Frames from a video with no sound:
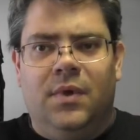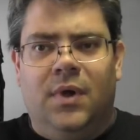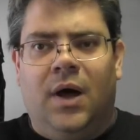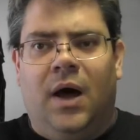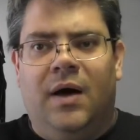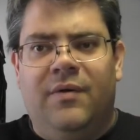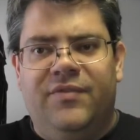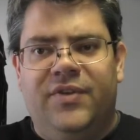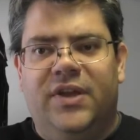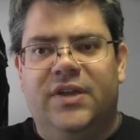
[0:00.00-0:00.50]

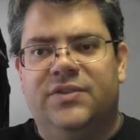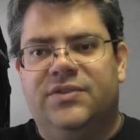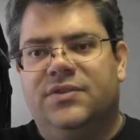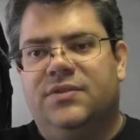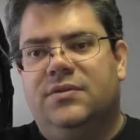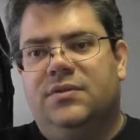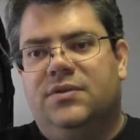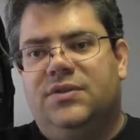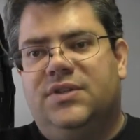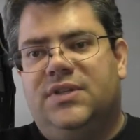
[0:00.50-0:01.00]

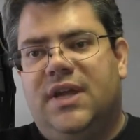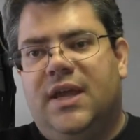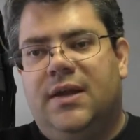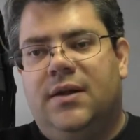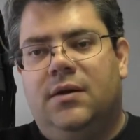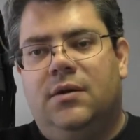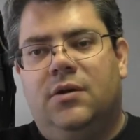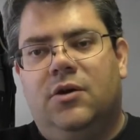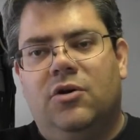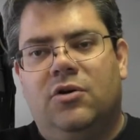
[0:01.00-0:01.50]
obvious
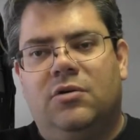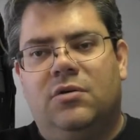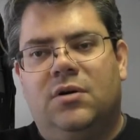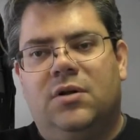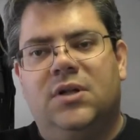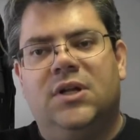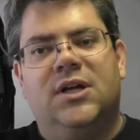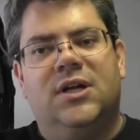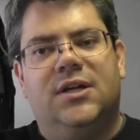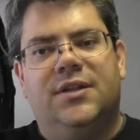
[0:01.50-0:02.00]
stated
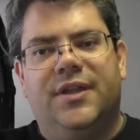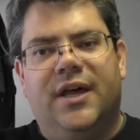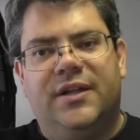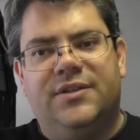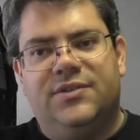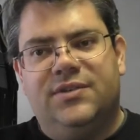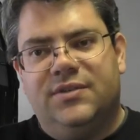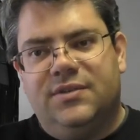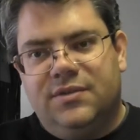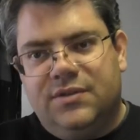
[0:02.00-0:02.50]
goal,
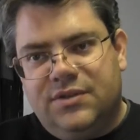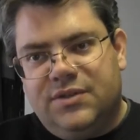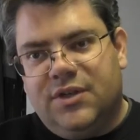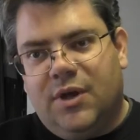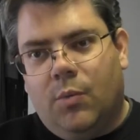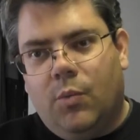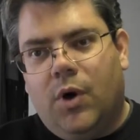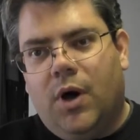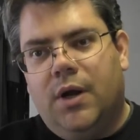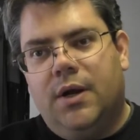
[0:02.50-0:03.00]
that's
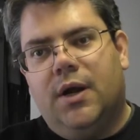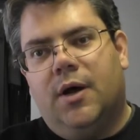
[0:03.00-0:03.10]
somewhat